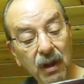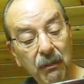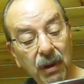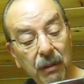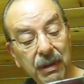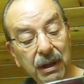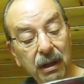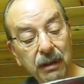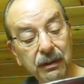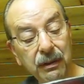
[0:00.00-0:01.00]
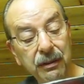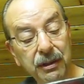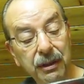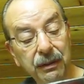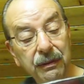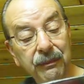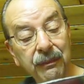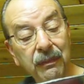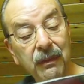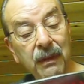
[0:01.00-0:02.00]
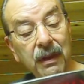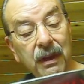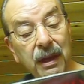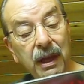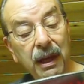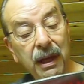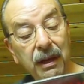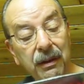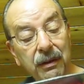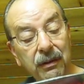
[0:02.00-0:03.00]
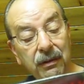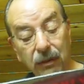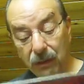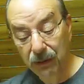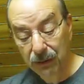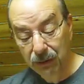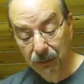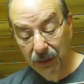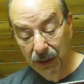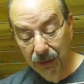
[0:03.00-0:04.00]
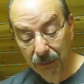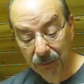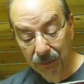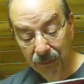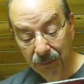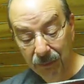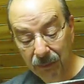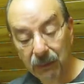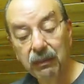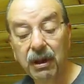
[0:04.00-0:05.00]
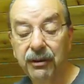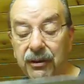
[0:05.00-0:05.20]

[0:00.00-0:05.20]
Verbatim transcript: Bobby Hutcherson, and so this should be a plus